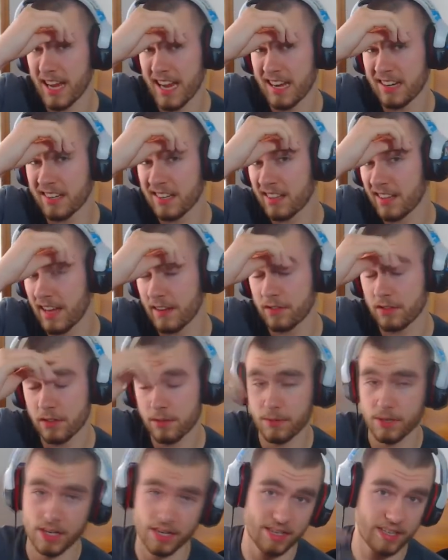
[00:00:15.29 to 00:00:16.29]
I actually live
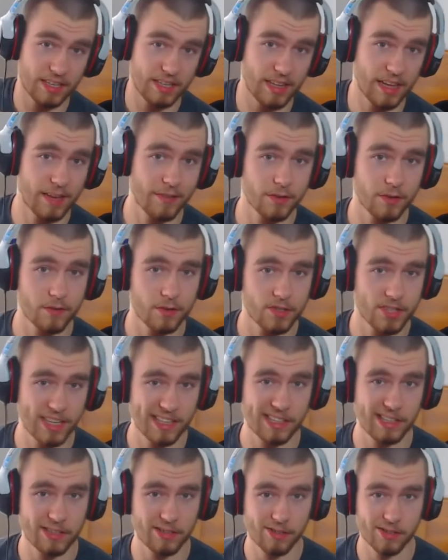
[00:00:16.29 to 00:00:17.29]
stream it on DLive, so if you
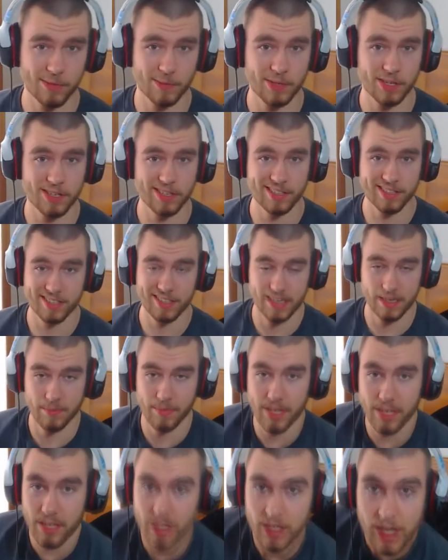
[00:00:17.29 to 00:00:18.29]
check the description to
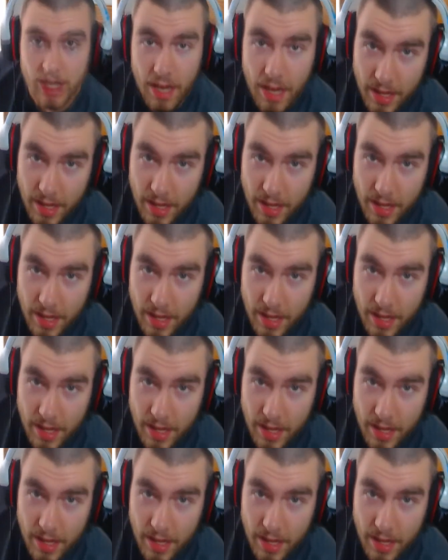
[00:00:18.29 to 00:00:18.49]
Steemit,